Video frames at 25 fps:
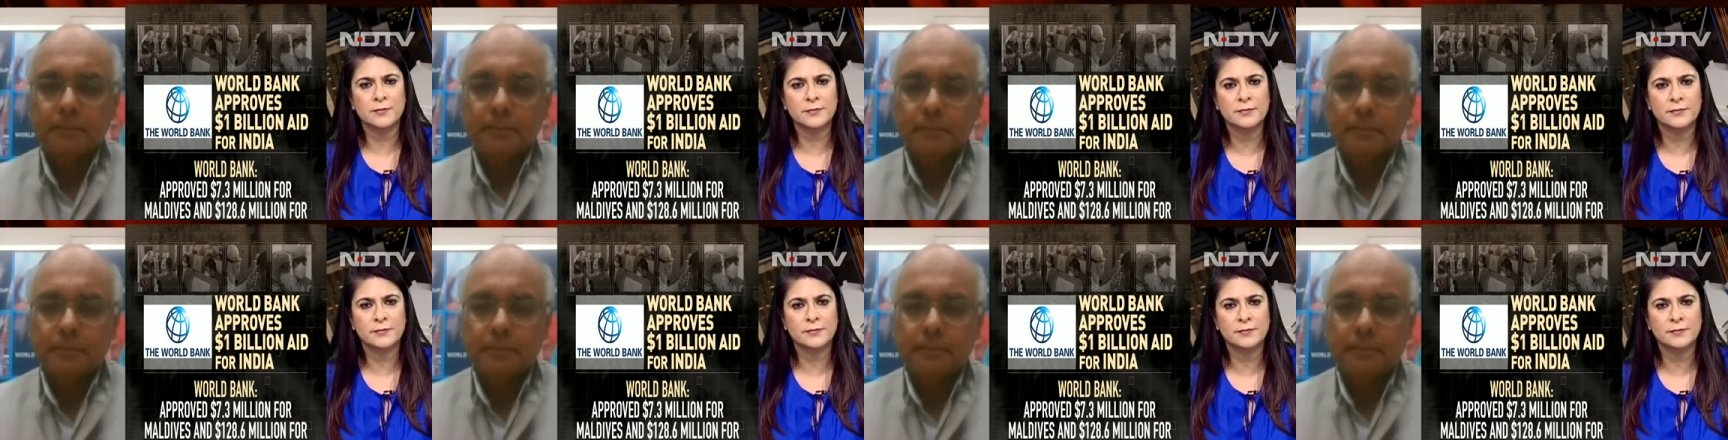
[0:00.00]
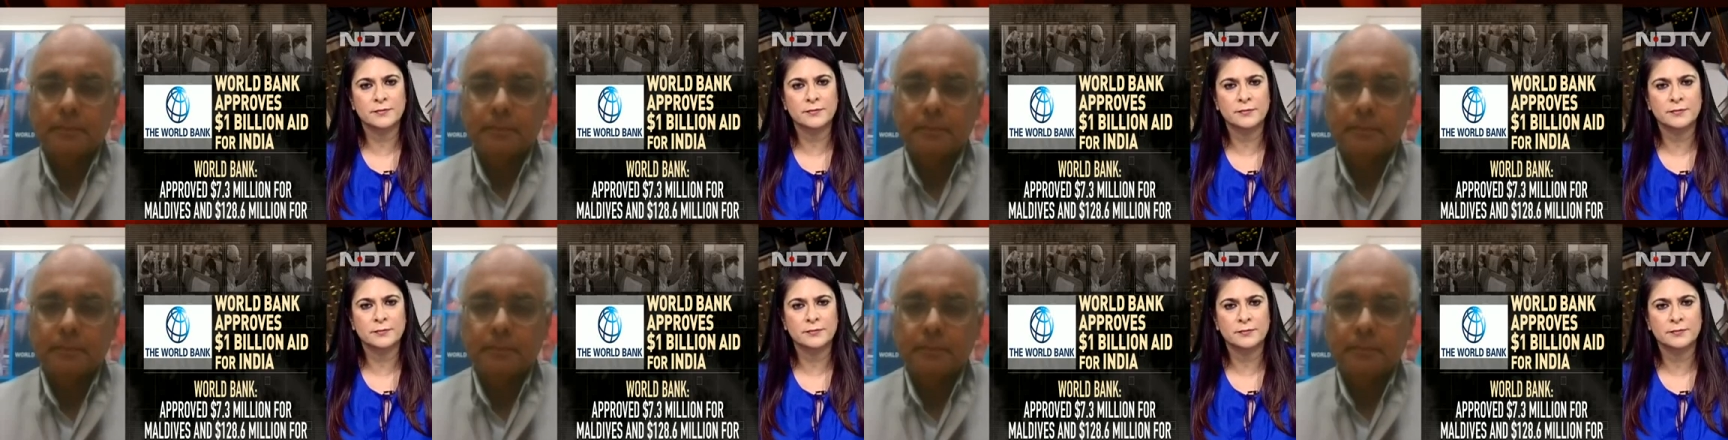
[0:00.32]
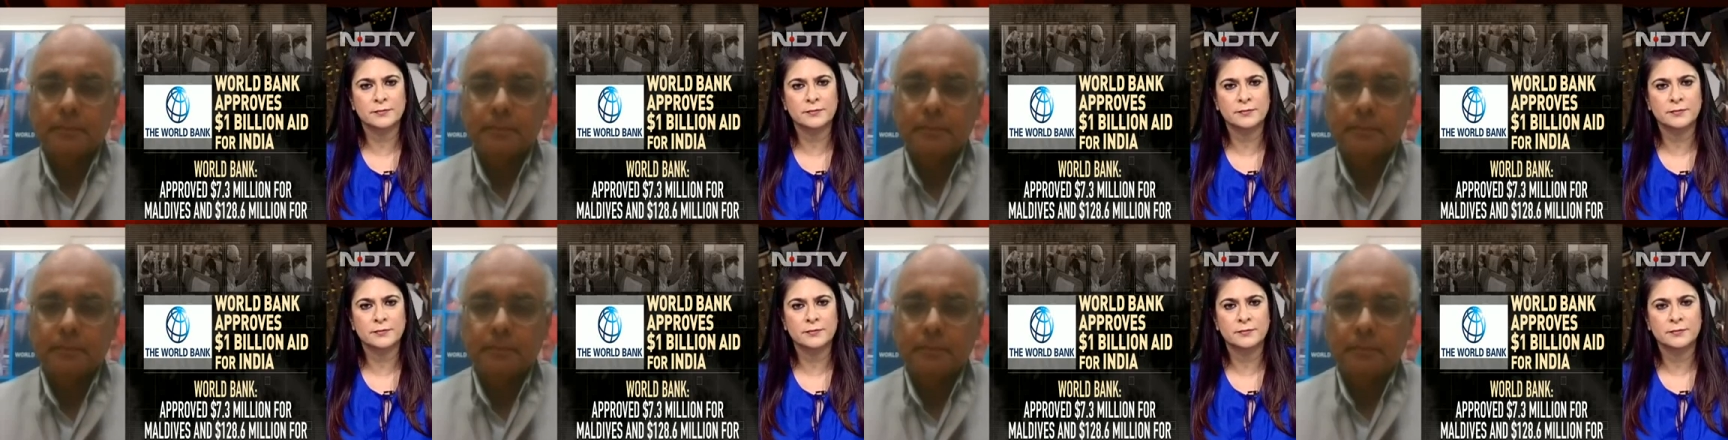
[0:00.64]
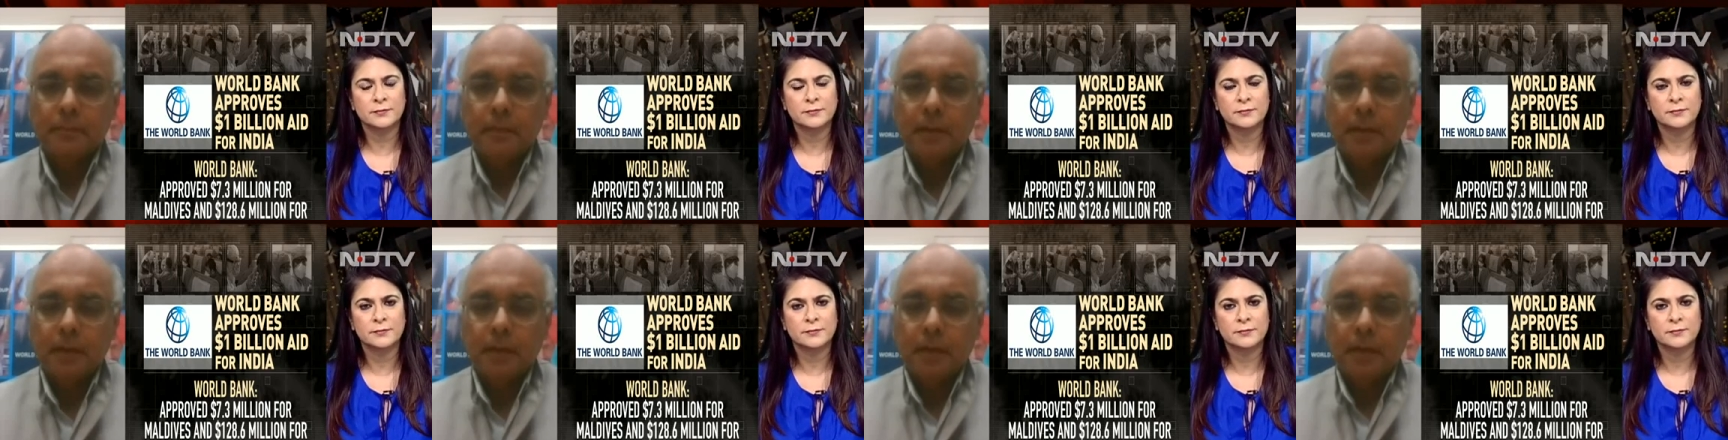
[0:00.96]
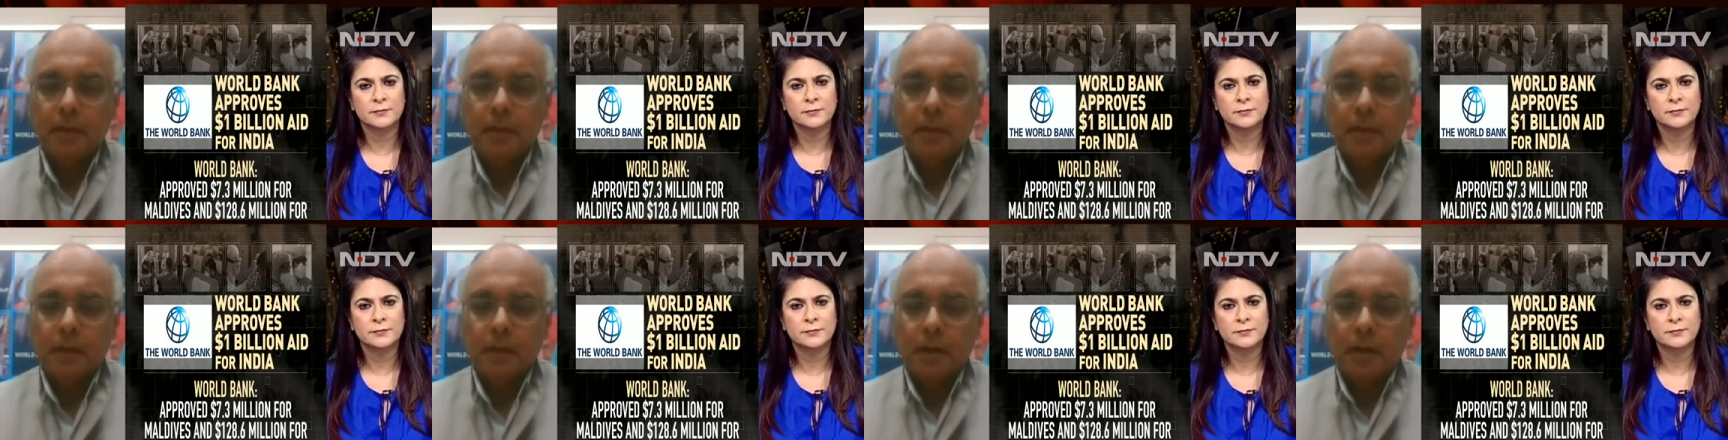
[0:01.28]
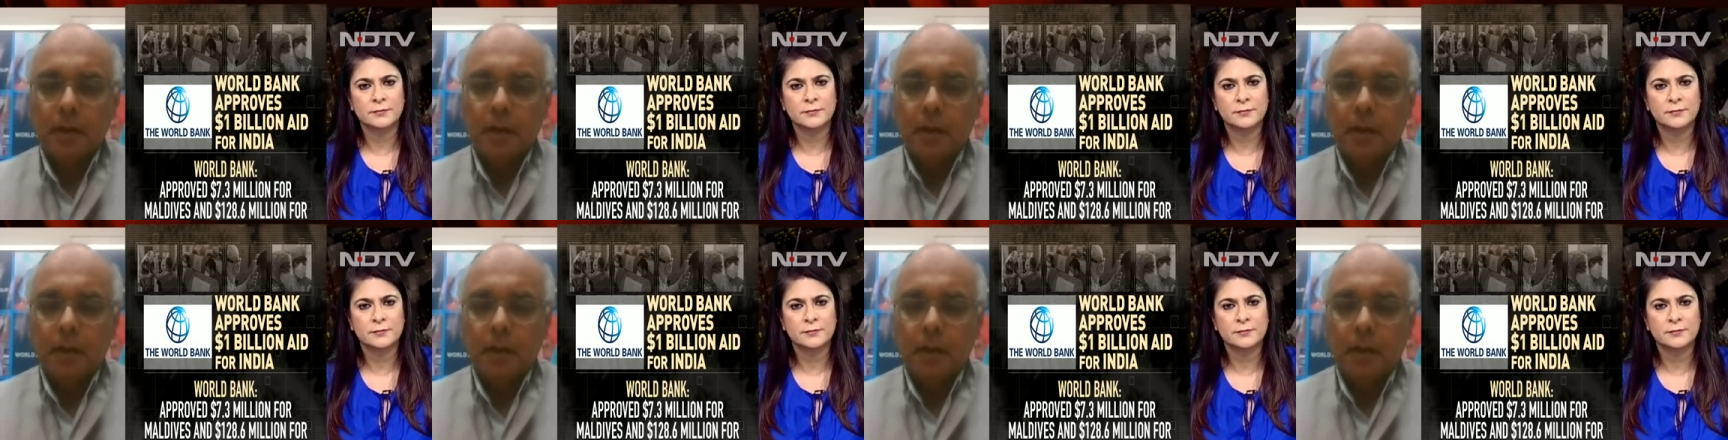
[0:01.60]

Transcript: No one is speaking in this clip.